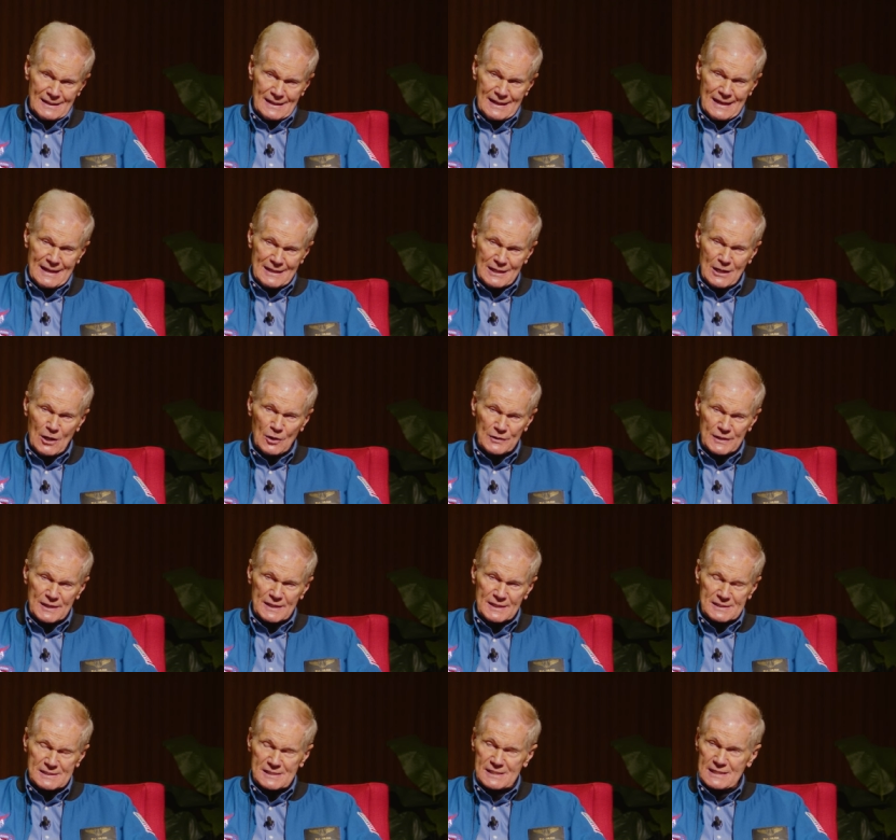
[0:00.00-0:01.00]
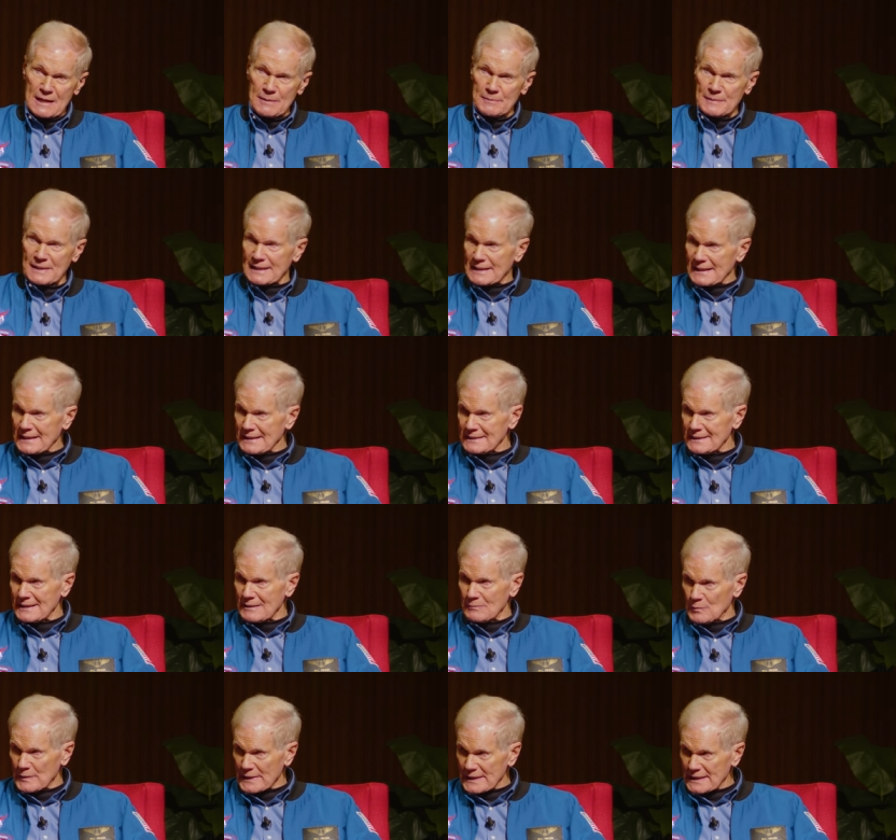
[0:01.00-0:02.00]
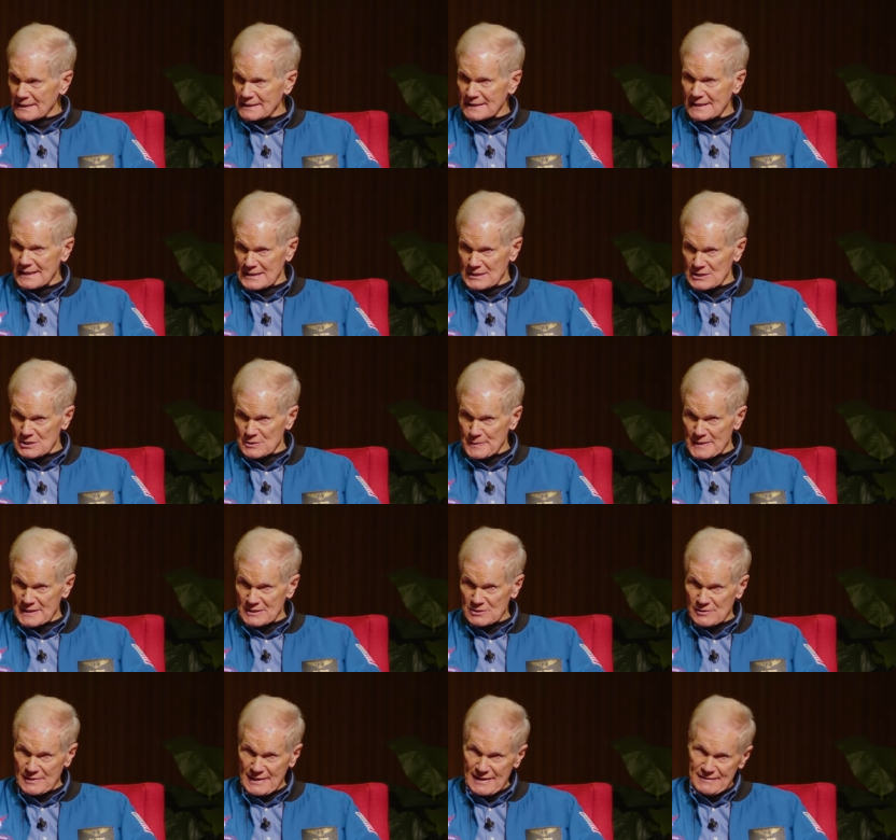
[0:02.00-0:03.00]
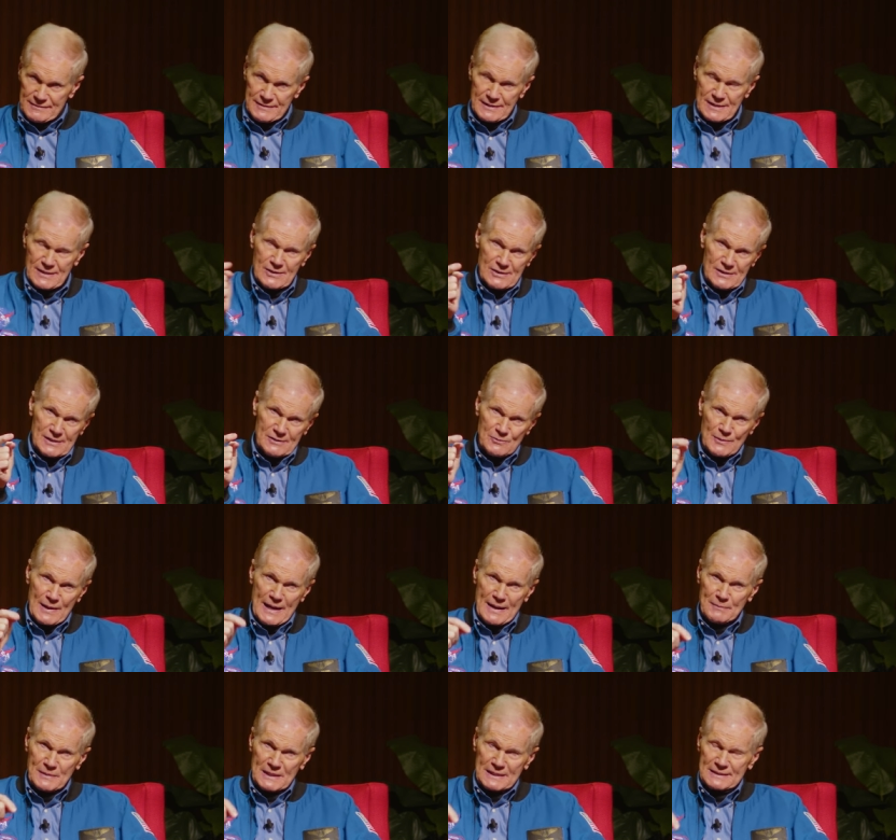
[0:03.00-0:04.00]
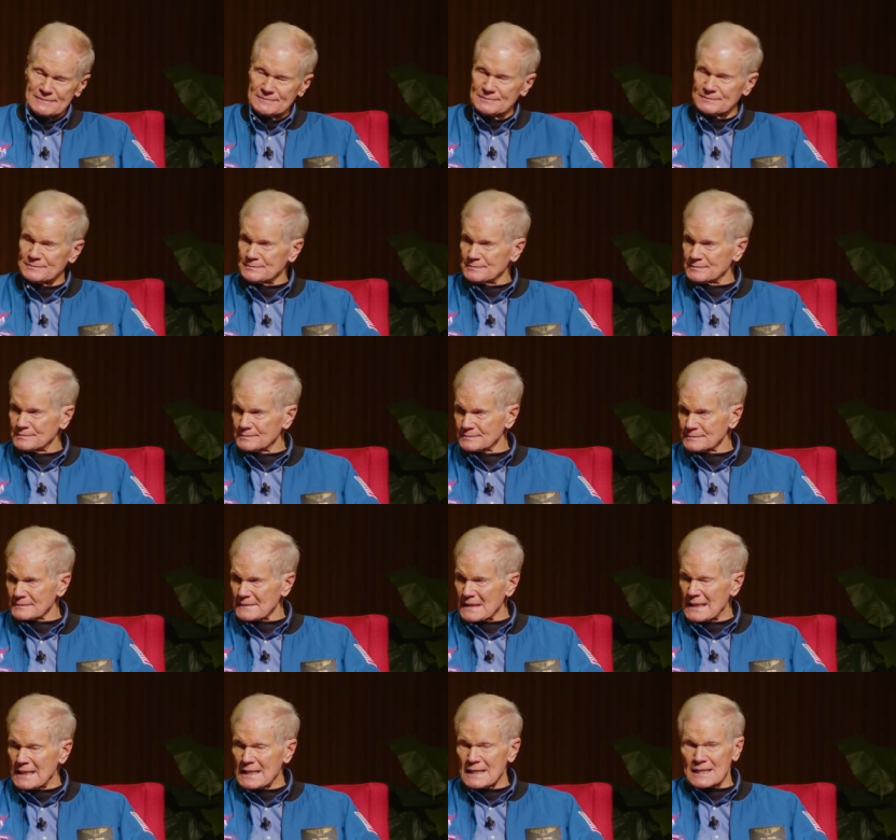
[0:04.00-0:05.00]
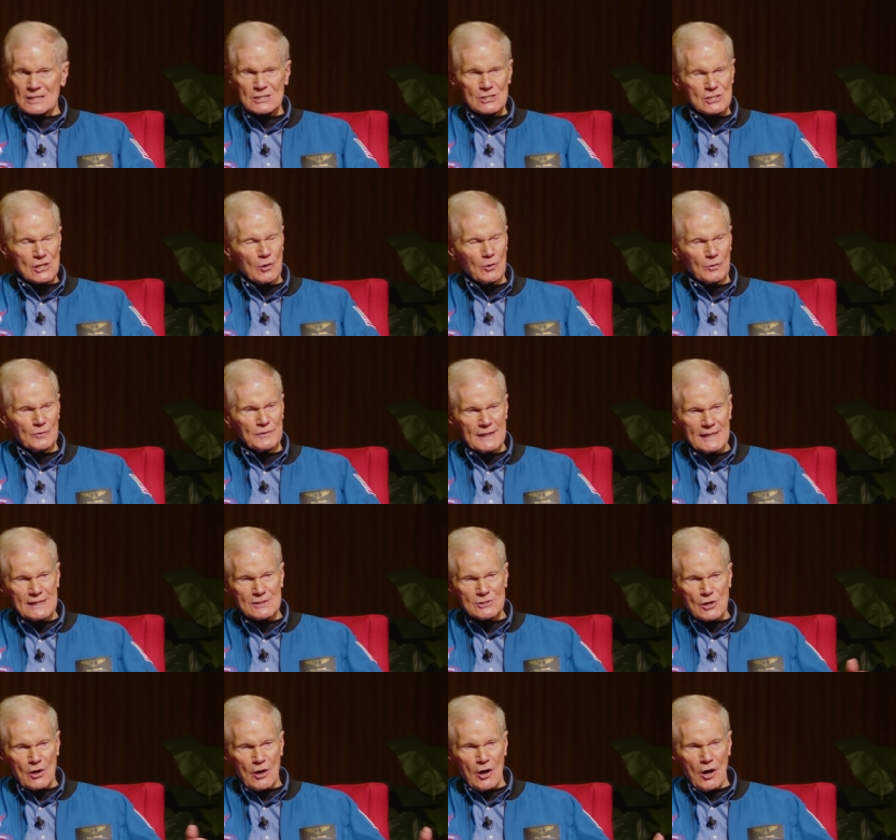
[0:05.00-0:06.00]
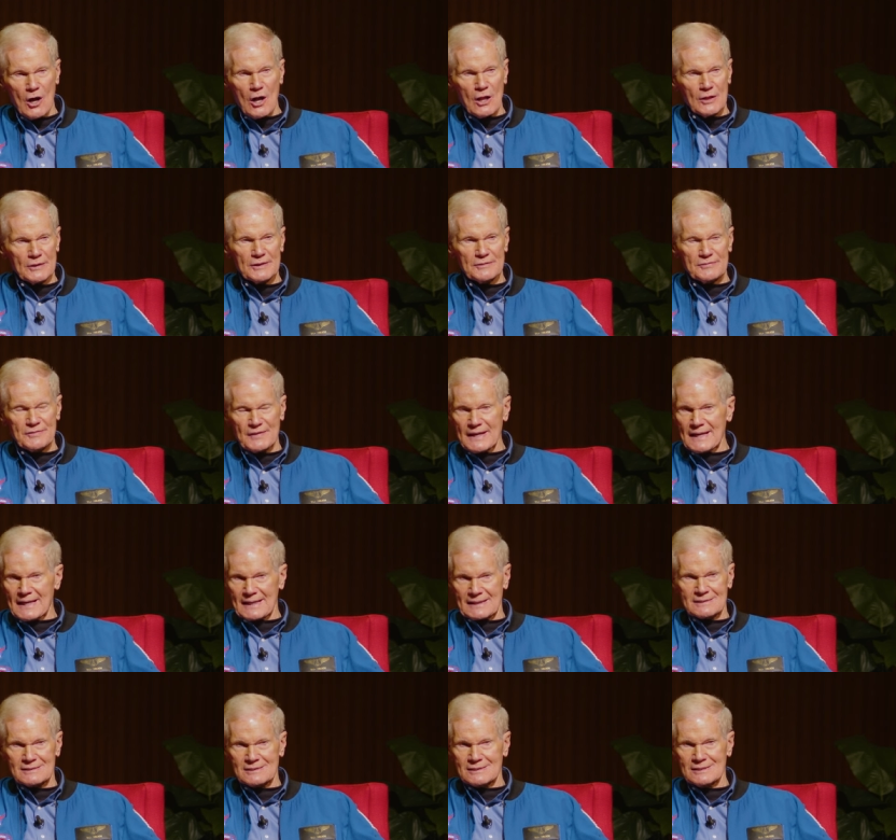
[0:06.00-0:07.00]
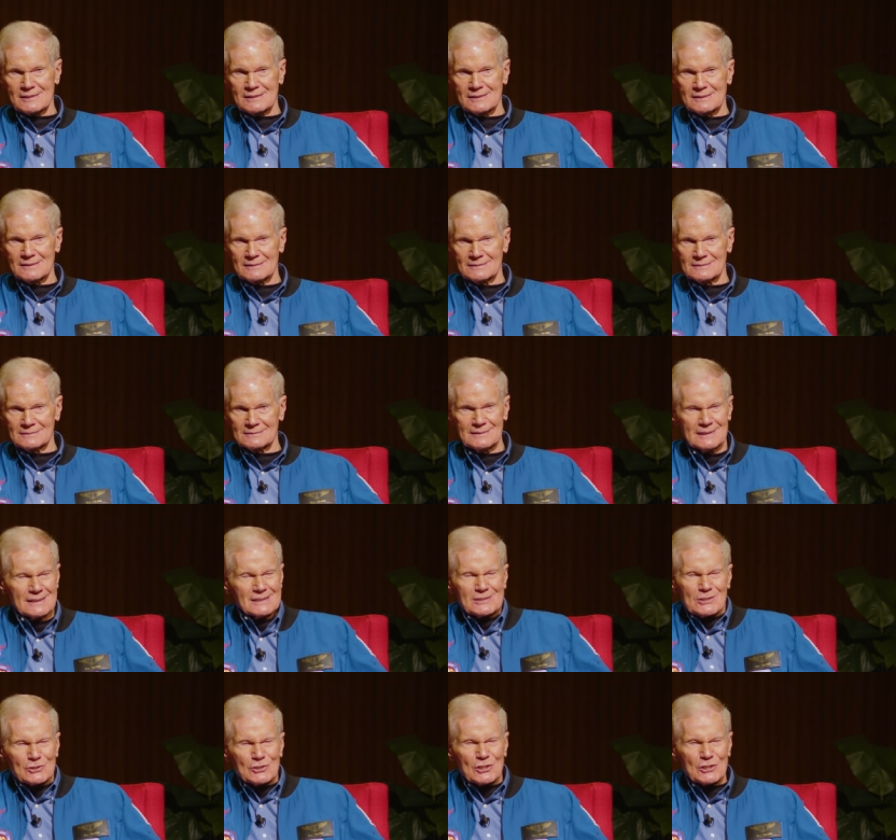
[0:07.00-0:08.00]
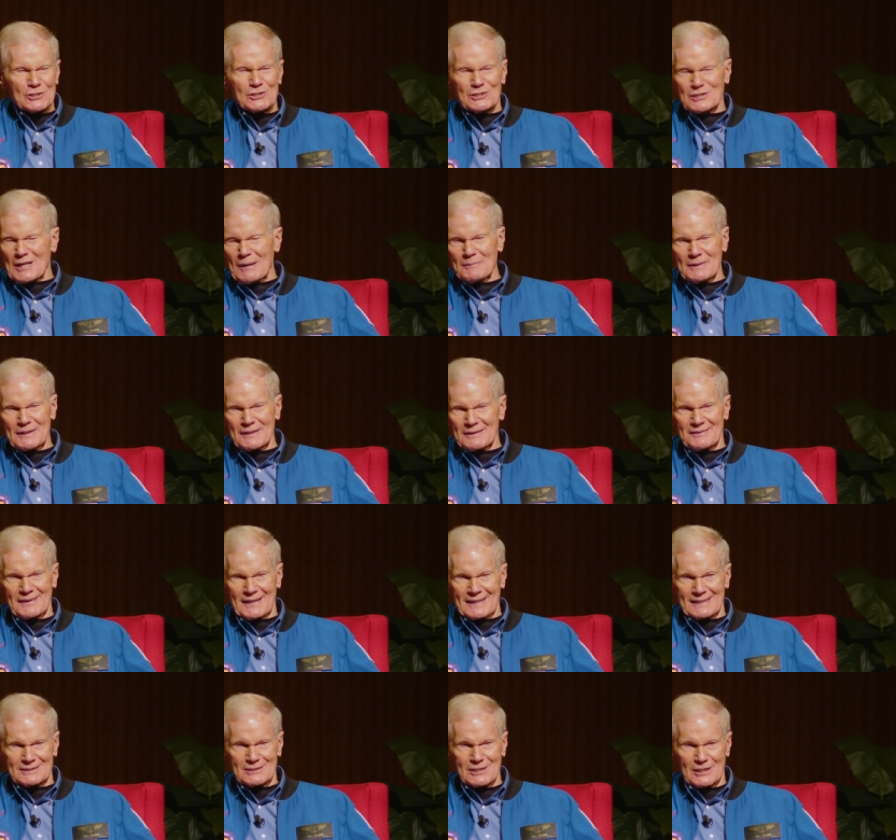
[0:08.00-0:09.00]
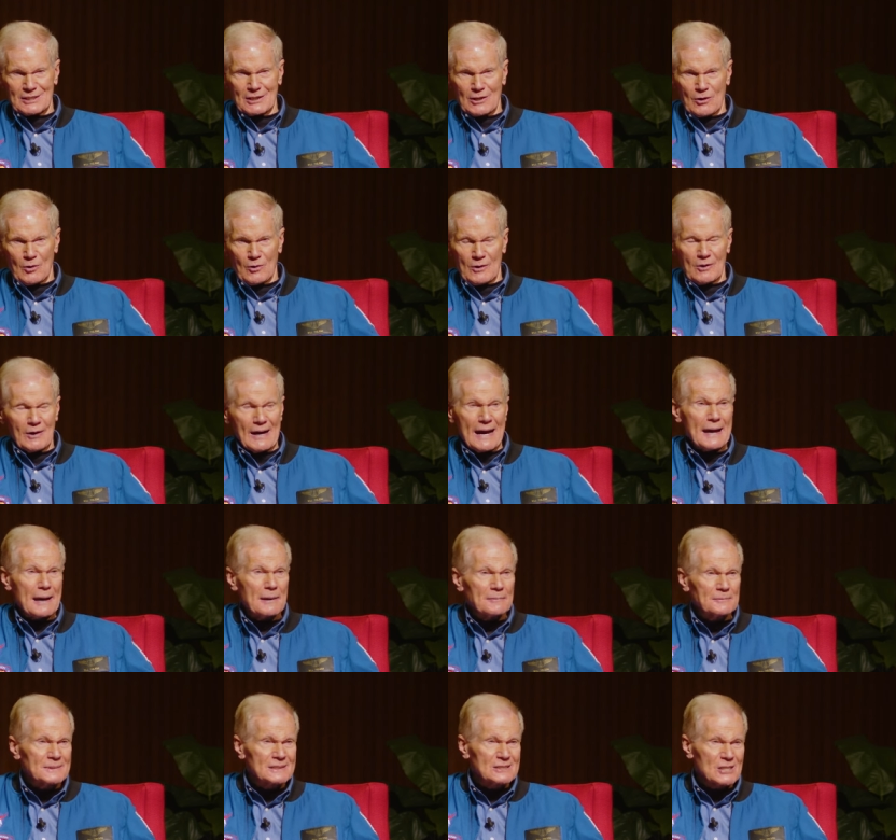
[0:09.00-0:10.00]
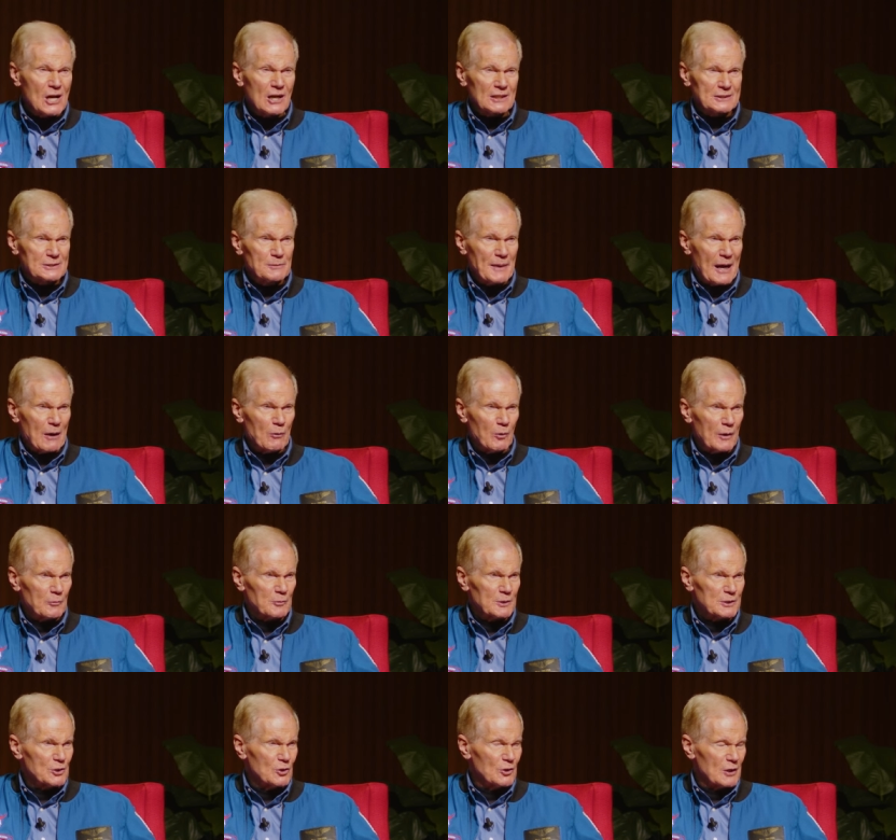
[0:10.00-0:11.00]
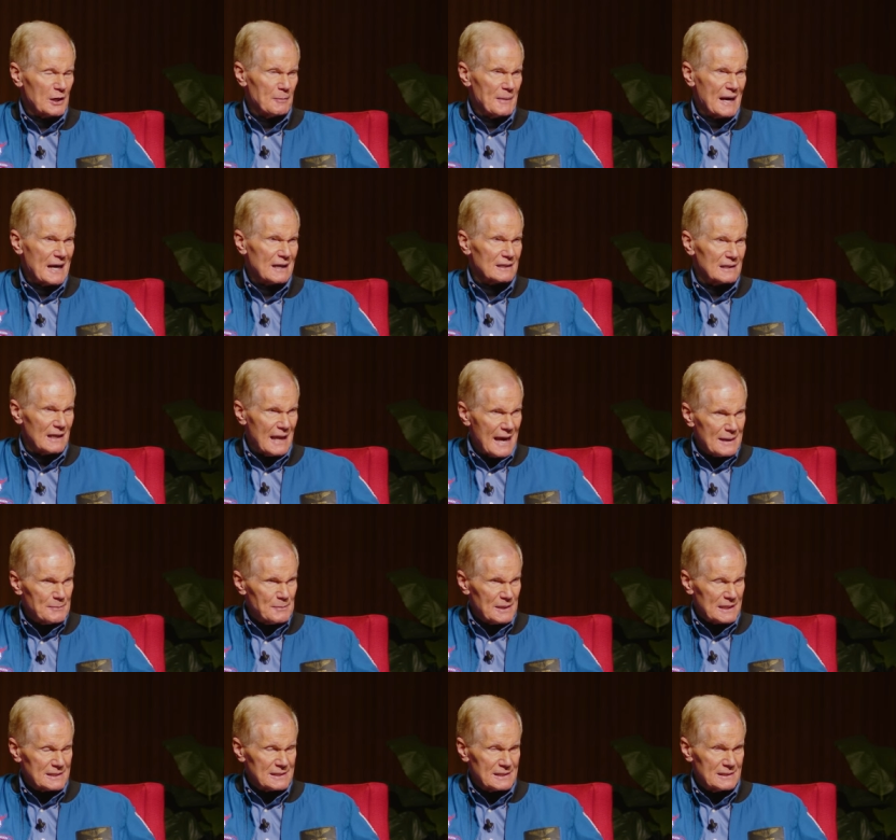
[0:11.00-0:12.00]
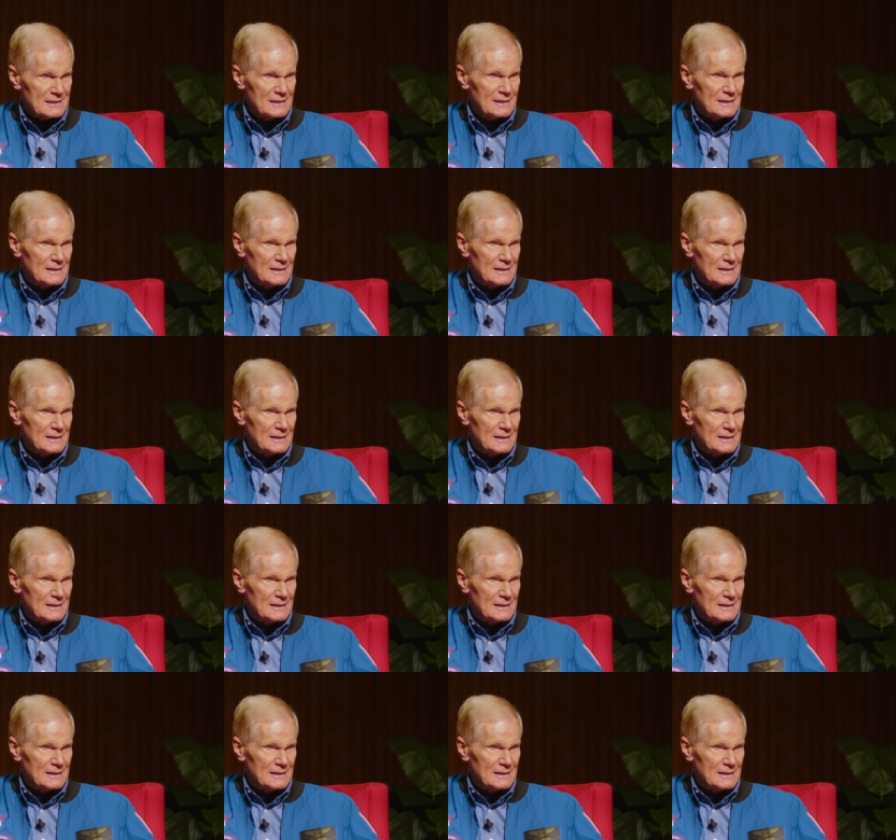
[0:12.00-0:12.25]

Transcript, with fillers: and know that it's coming, and then we could get a spacecraft there and ram it. So these are all the things. These are just some of the things that are going on. I haven't talked about what we're doing about climate.